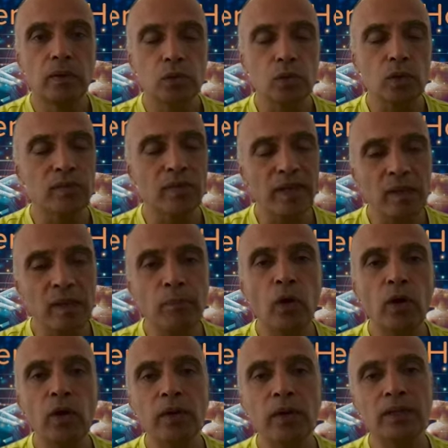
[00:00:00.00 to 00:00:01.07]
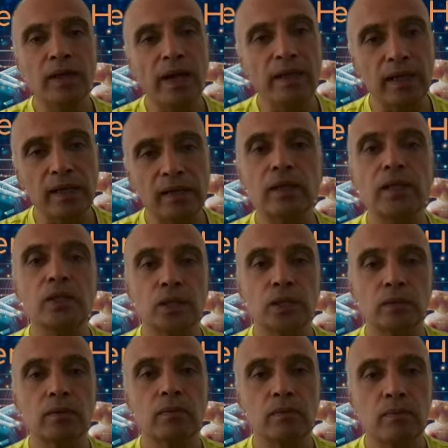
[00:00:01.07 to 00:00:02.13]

So it's very important to get the right declaration.